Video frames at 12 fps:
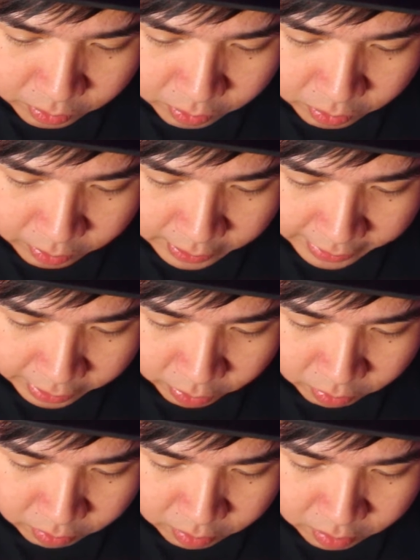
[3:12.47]
so that I
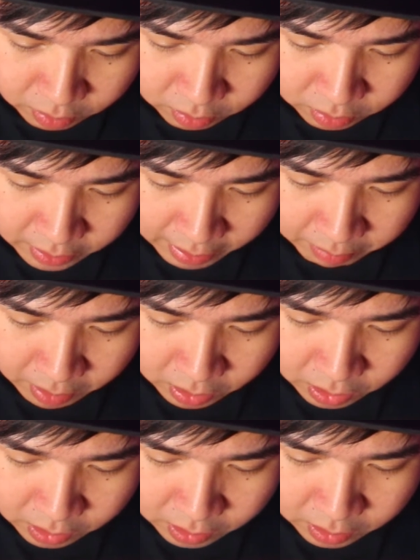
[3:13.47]
don't
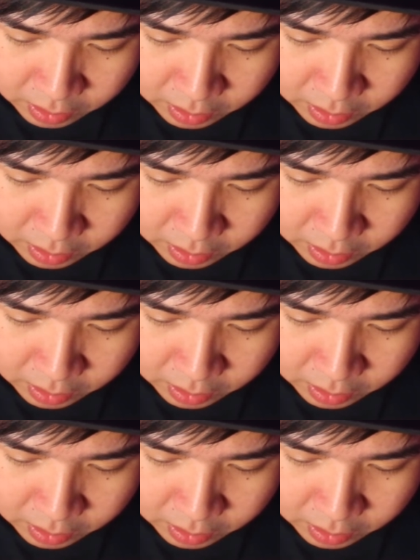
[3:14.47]
damage